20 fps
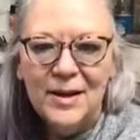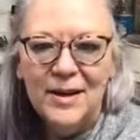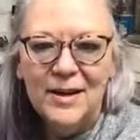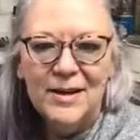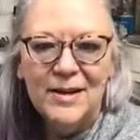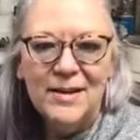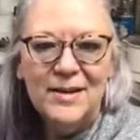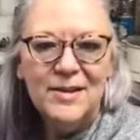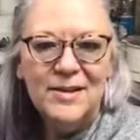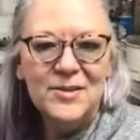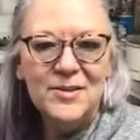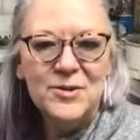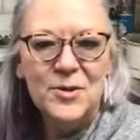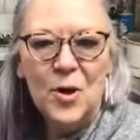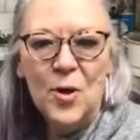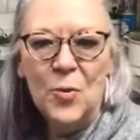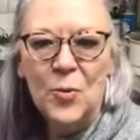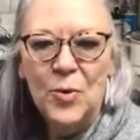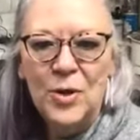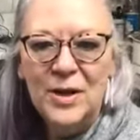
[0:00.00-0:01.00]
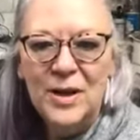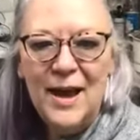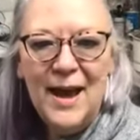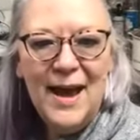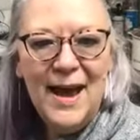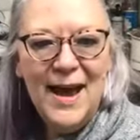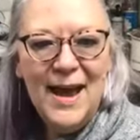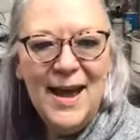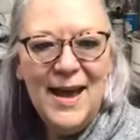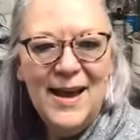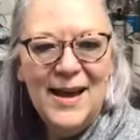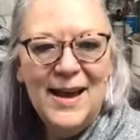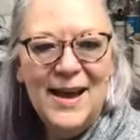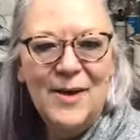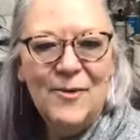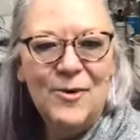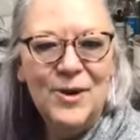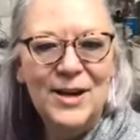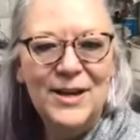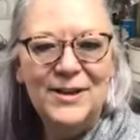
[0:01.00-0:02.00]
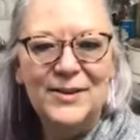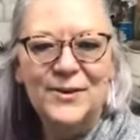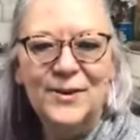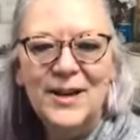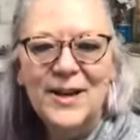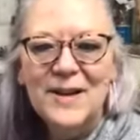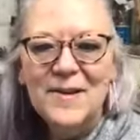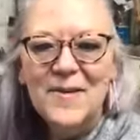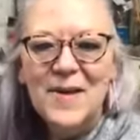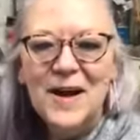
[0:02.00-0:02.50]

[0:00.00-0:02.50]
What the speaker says: And, well, hey, how are you?